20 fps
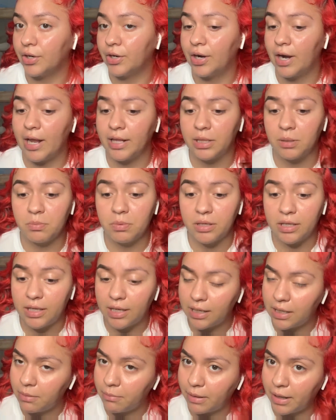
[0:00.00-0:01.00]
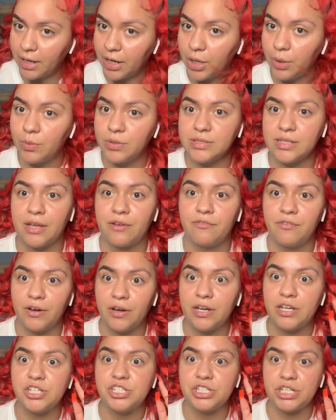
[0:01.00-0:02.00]
At the beginning my hair was like
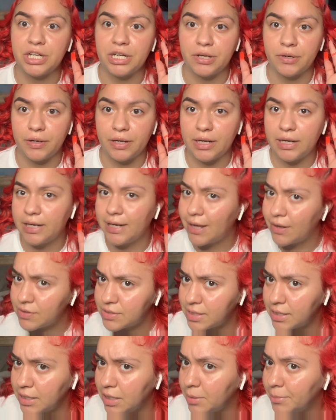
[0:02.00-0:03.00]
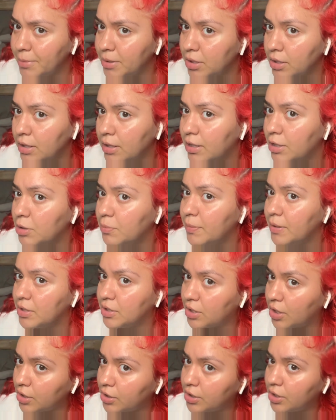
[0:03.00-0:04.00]
very cherry. Now it's getting a little bit
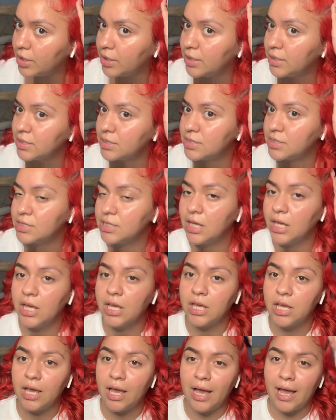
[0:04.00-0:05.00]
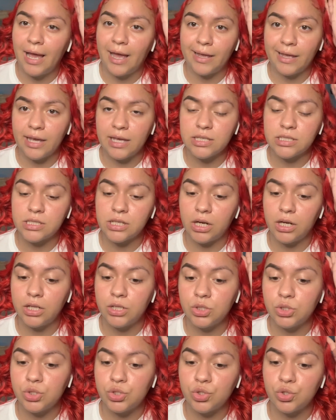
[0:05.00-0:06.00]
darker, and it's, I guess,
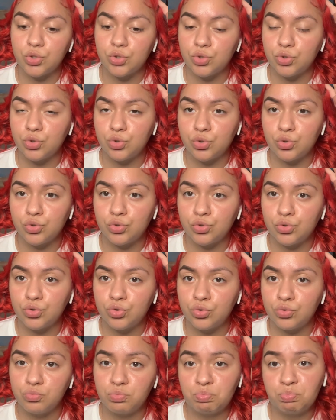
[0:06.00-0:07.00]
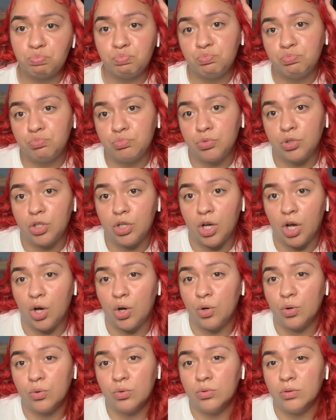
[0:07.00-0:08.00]
starting to
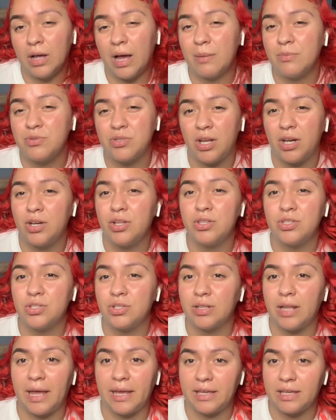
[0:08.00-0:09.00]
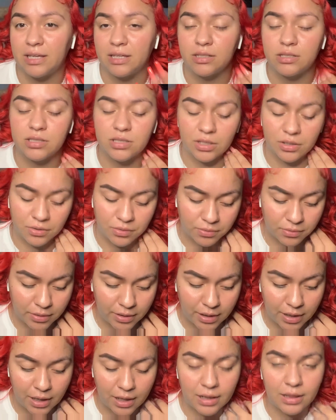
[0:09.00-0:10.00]
go. I'm starting to like it. So
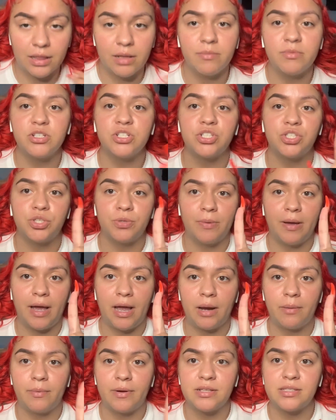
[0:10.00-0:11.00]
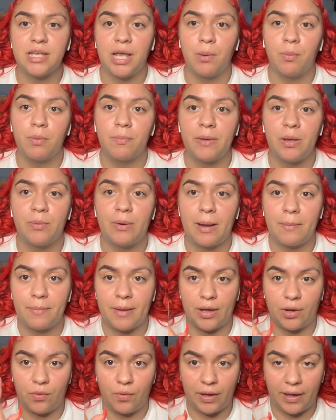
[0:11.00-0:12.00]
let me just do my eyebrows and we'll be right
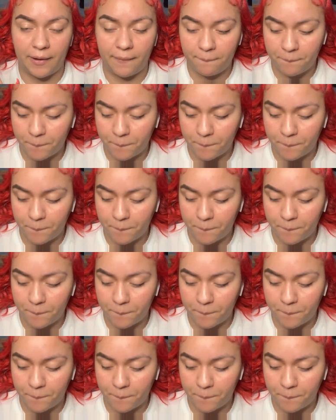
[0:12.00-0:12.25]
back, okay?